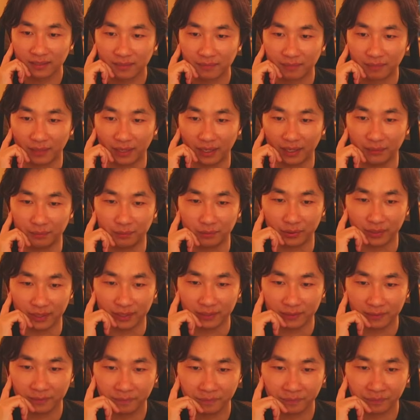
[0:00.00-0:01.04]
my
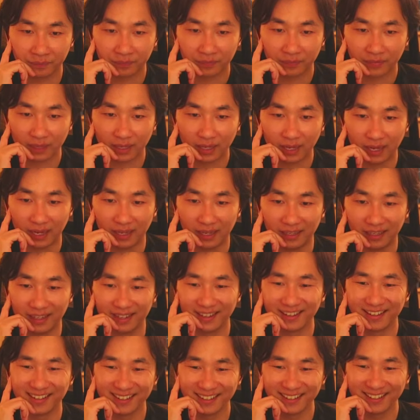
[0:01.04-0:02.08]
Bryn. And
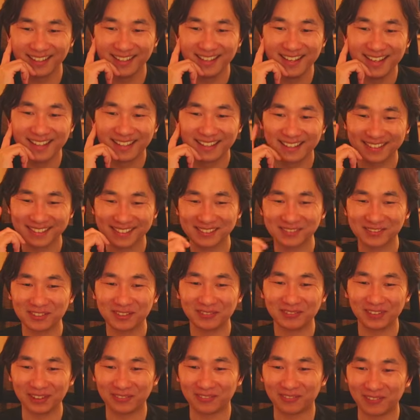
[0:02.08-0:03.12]
this is where
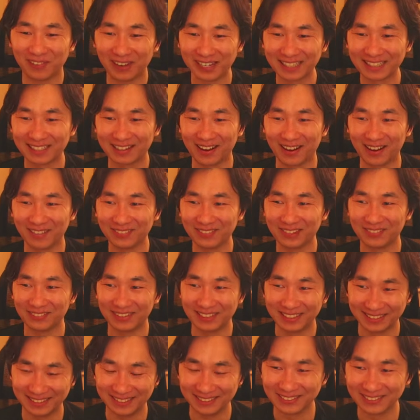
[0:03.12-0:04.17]
my one copy of
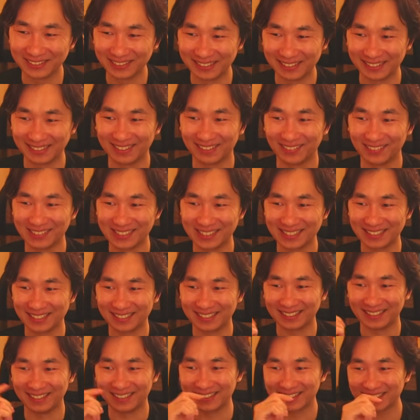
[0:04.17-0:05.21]
Unyielding comes into
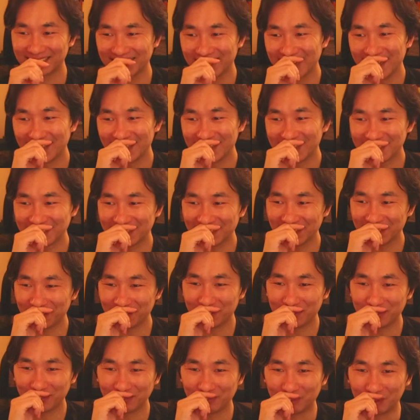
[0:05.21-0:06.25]
clutch. It's a little
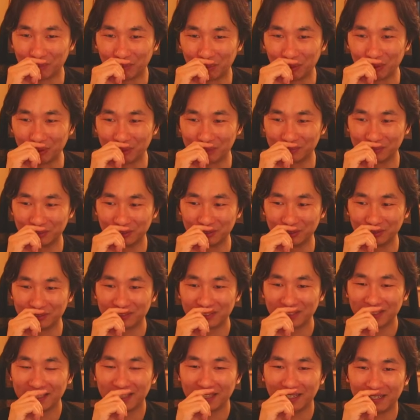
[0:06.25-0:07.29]
bit of a bold move,
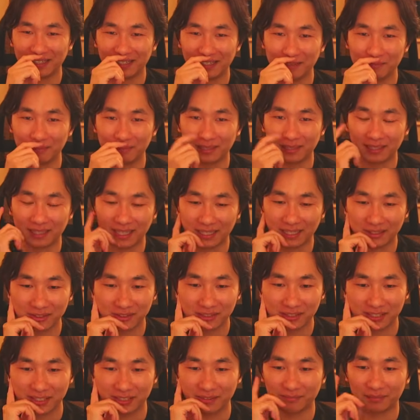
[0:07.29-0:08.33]
but I do
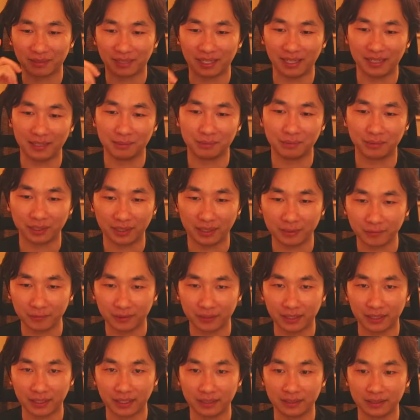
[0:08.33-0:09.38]
save my Bryn
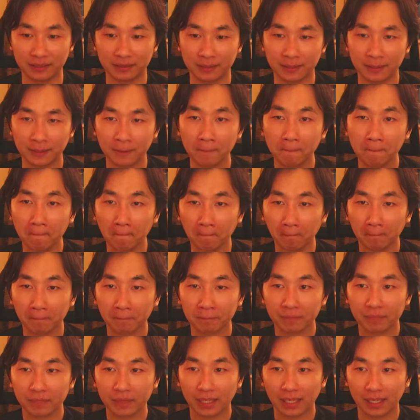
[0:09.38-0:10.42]
with the Unyielding.
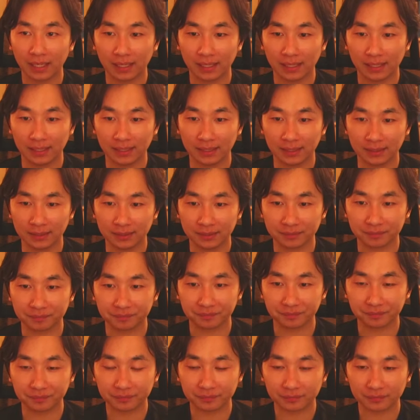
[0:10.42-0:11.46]
And
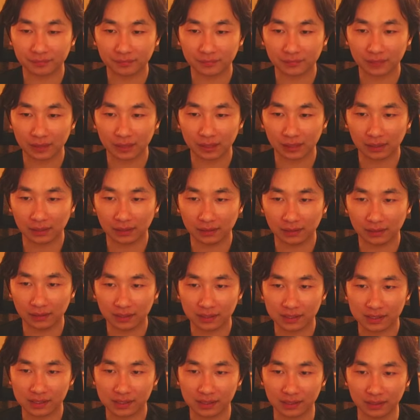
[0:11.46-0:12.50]

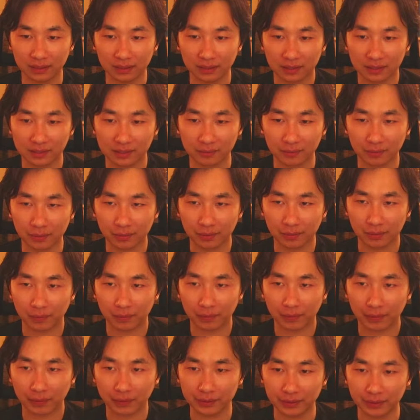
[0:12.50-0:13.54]
let's see. Let's see. What
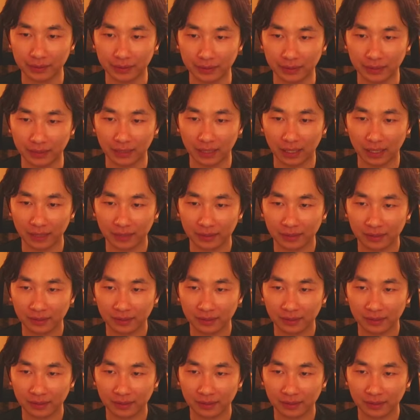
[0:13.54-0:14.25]
do I do here? I